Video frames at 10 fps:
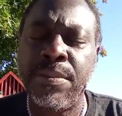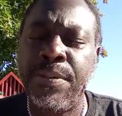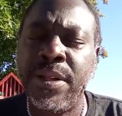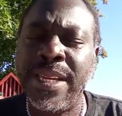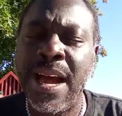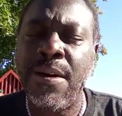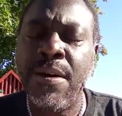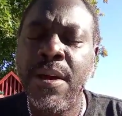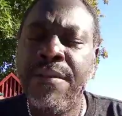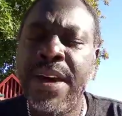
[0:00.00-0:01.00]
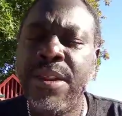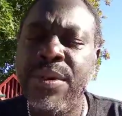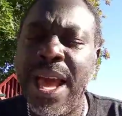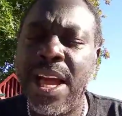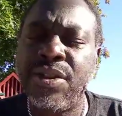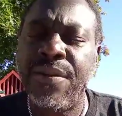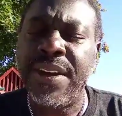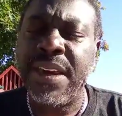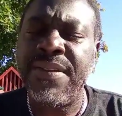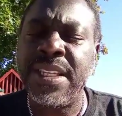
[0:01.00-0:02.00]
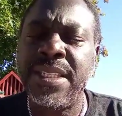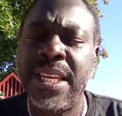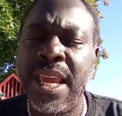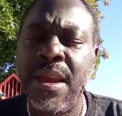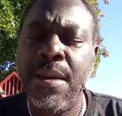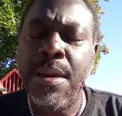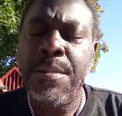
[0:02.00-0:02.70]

to pull down, Father, we ask your forgiveness today.